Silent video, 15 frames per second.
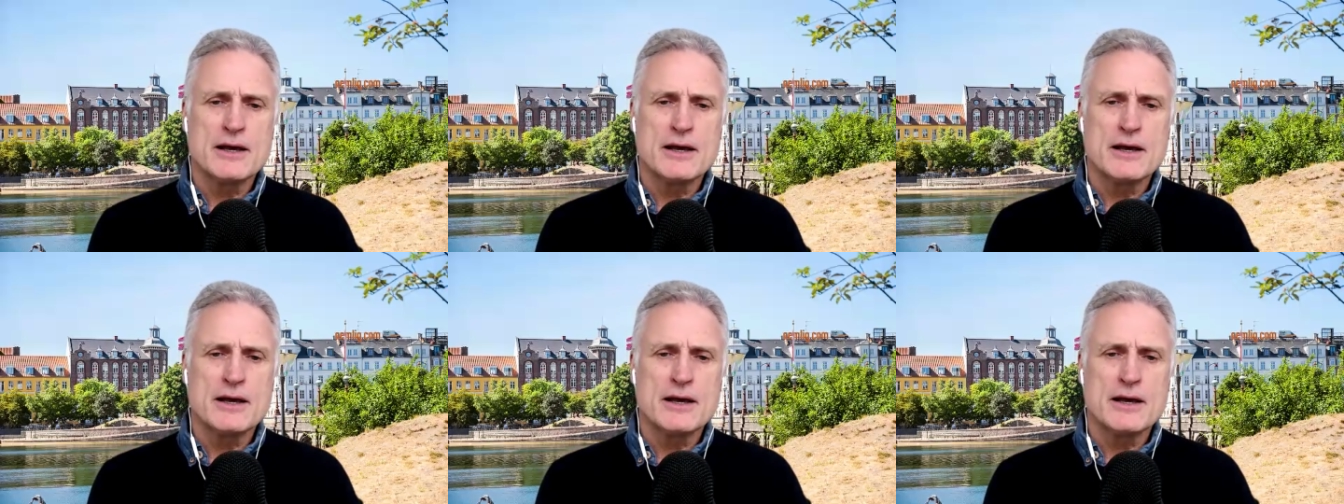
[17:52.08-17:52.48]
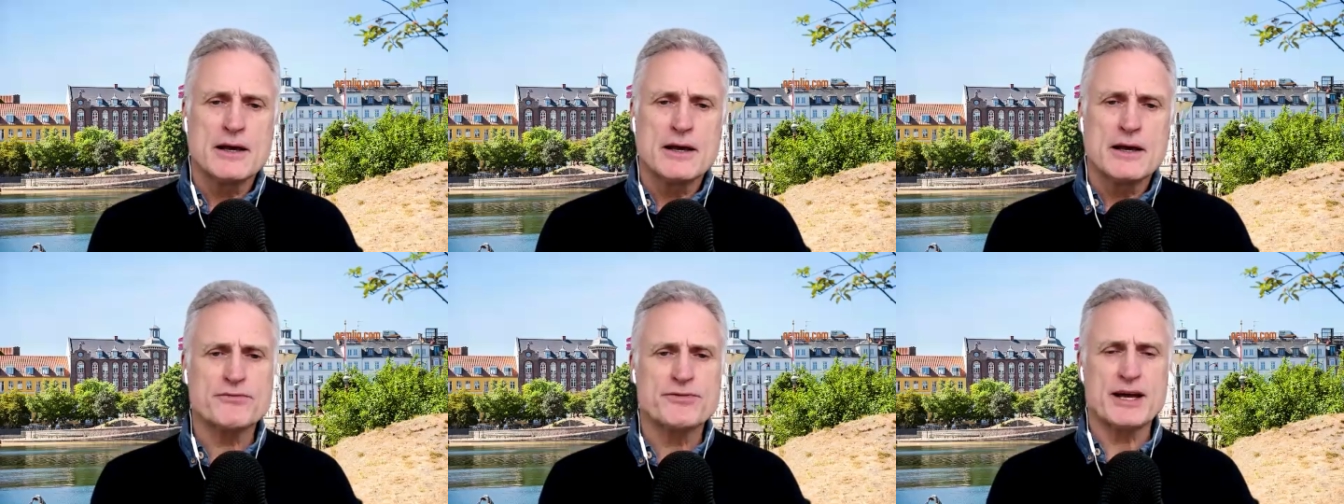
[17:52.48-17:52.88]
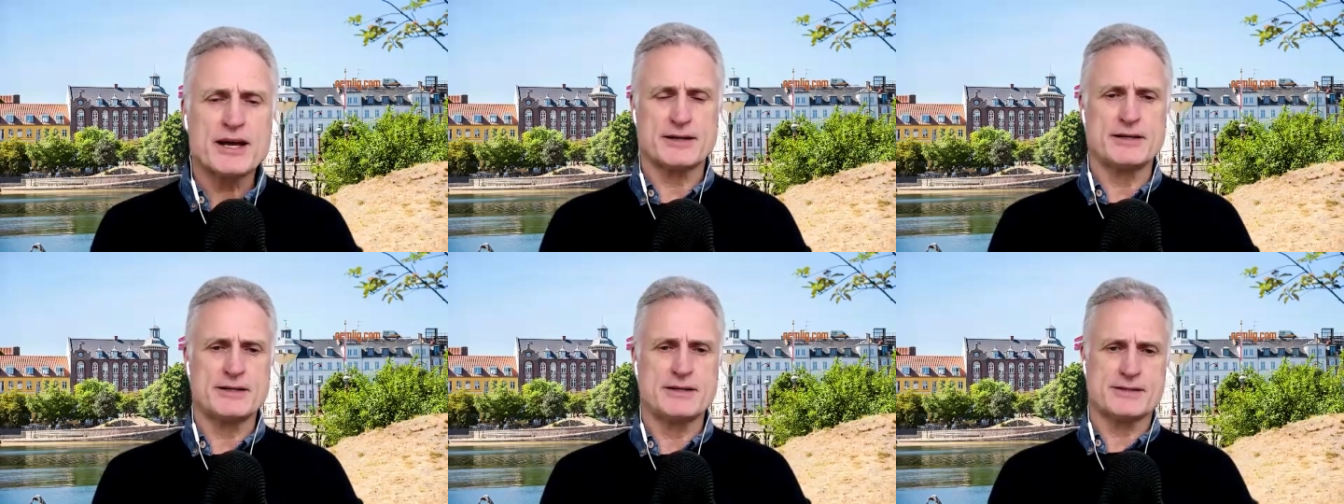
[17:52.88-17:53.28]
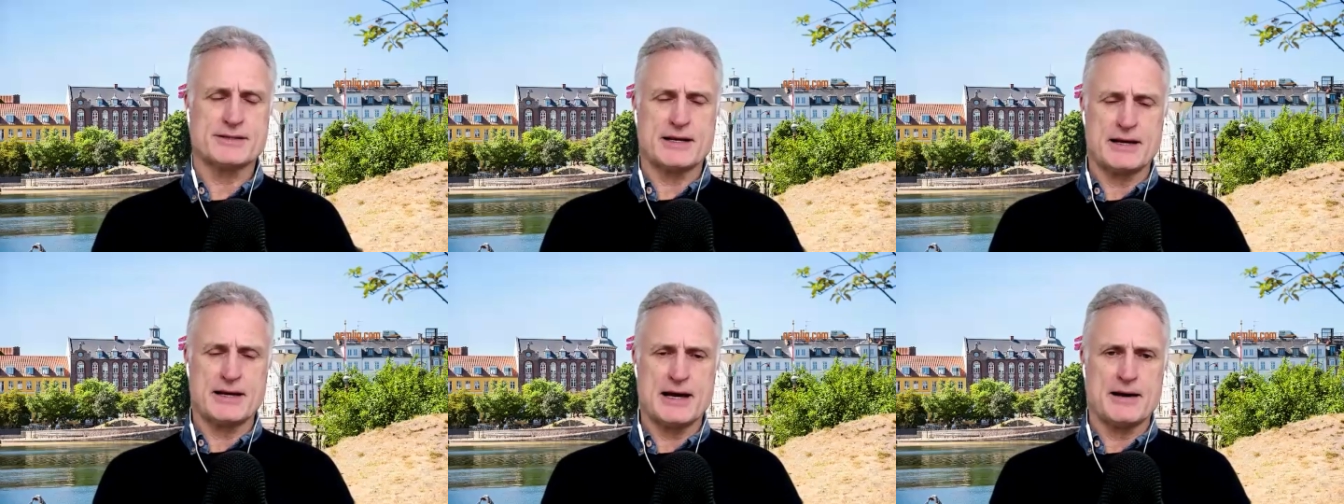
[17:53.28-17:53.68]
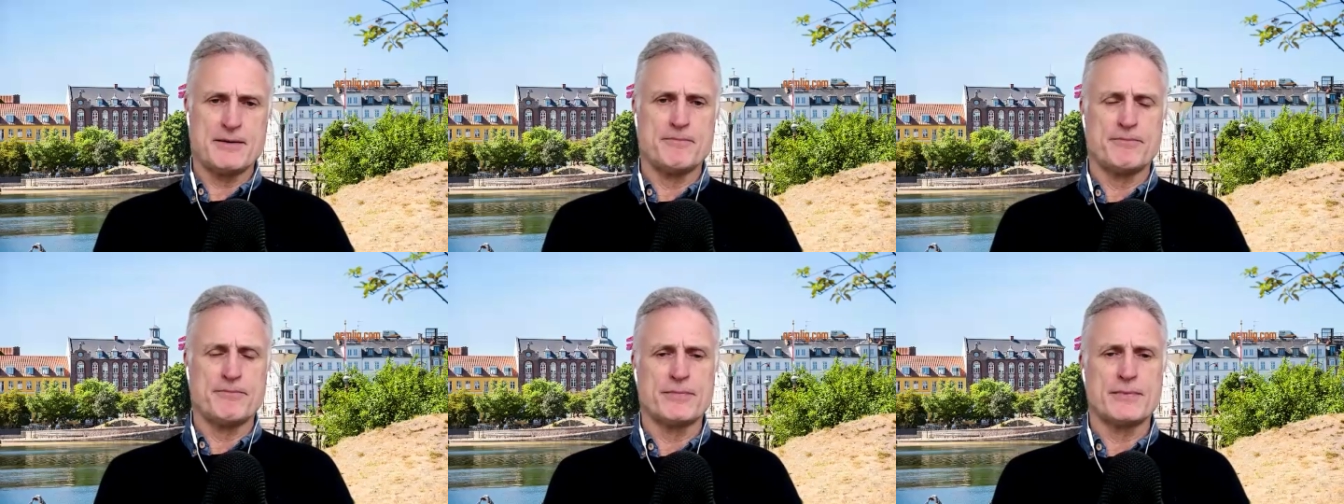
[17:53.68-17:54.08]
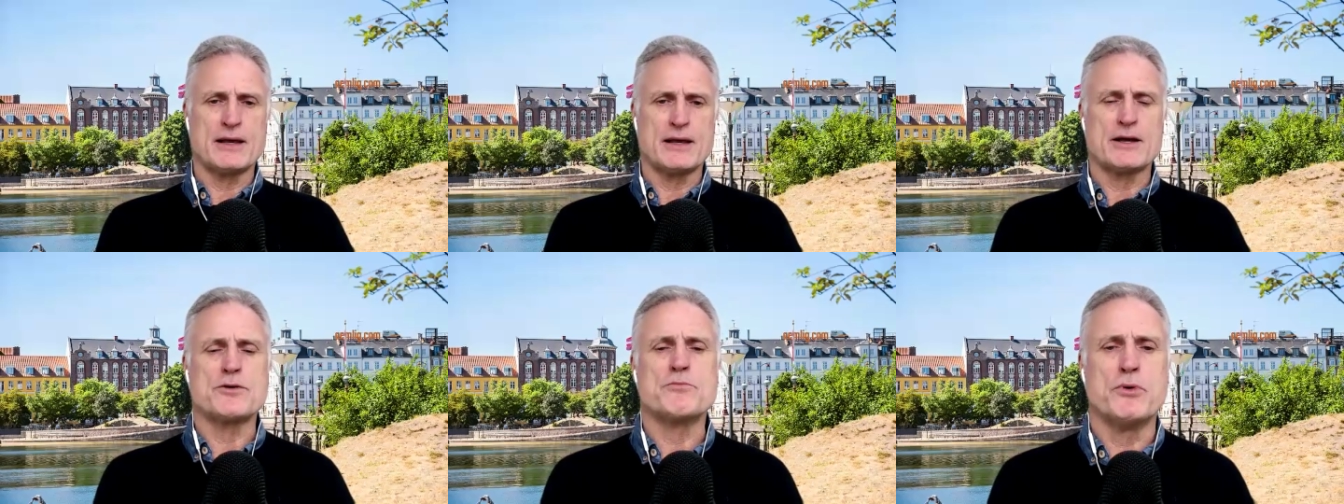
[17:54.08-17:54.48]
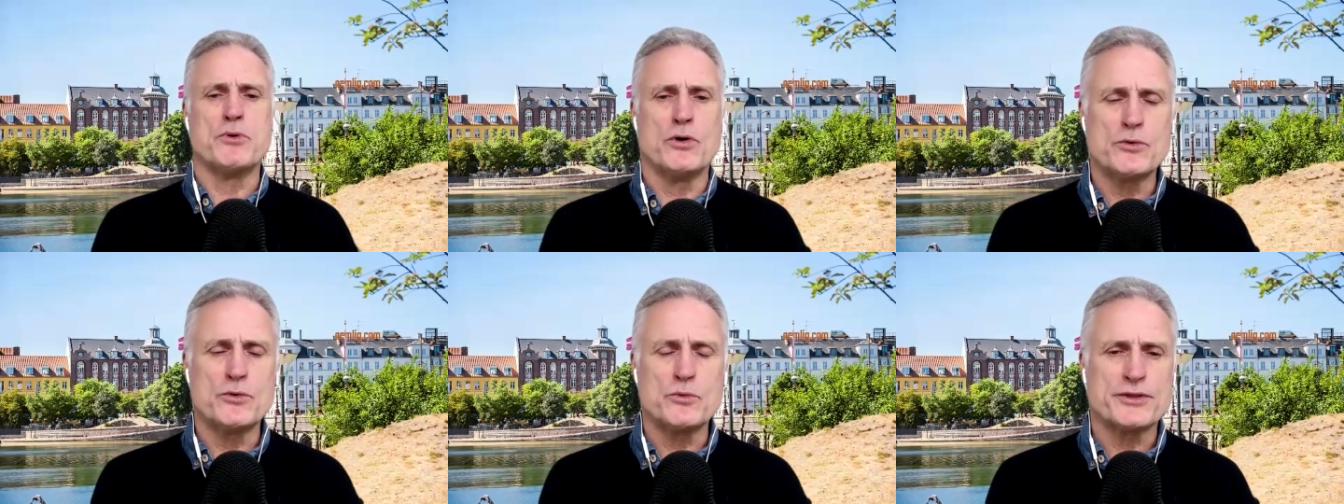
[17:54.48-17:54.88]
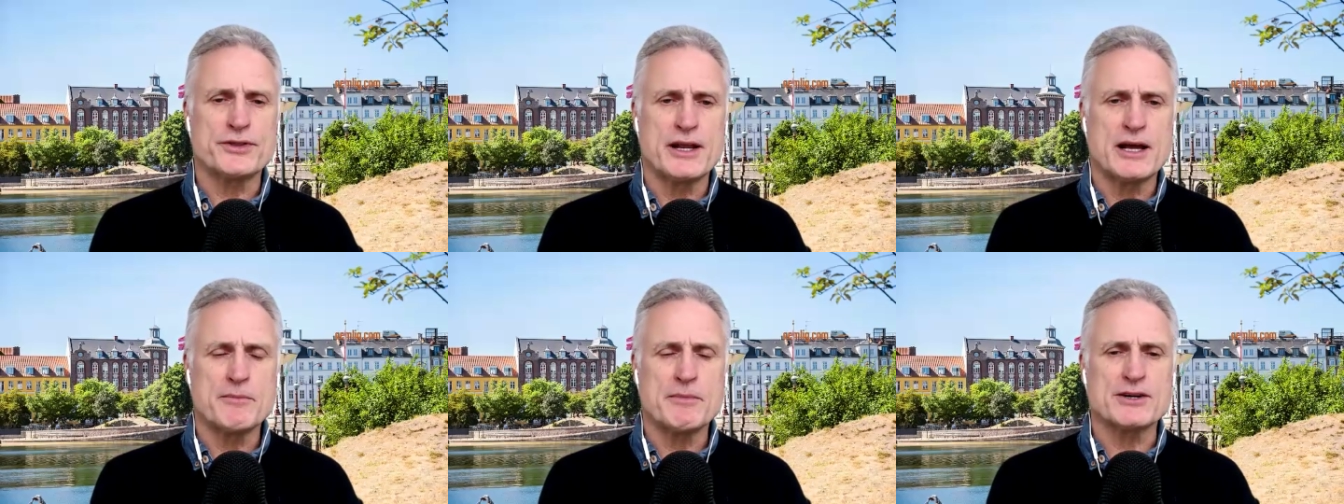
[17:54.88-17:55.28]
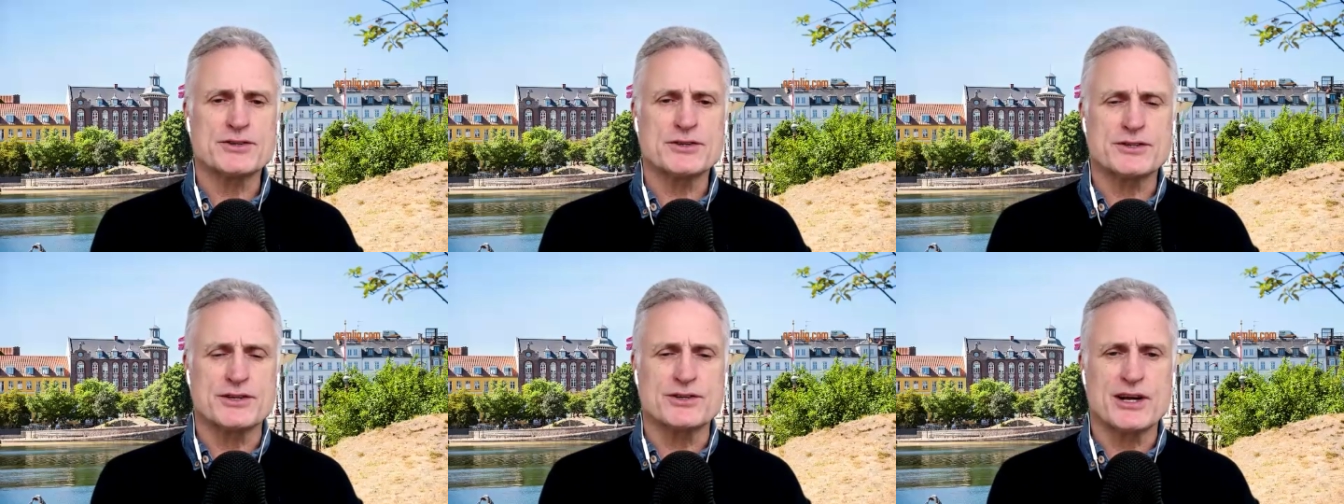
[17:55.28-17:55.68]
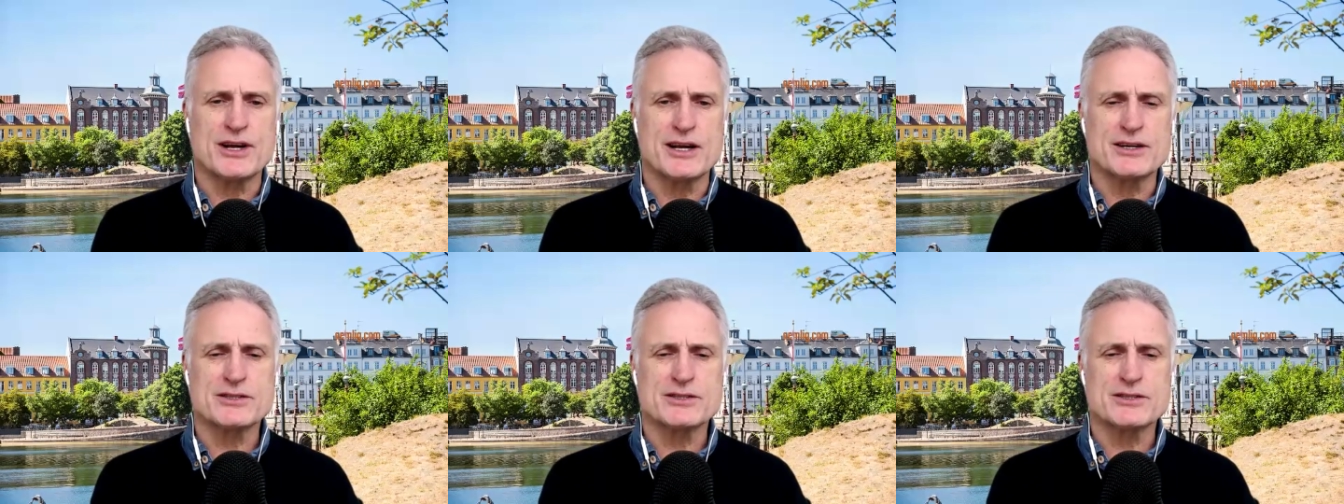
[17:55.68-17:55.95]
How much of that is are you born with, and how much does it change?